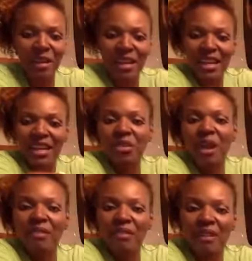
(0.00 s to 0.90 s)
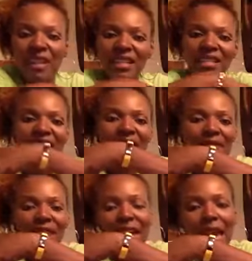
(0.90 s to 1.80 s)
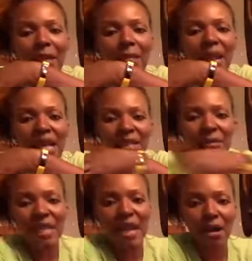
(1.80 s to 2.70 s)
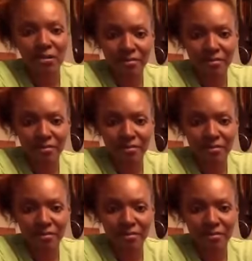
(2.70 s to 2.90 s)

and then you have a fitted sleeve that kind of blossoms out.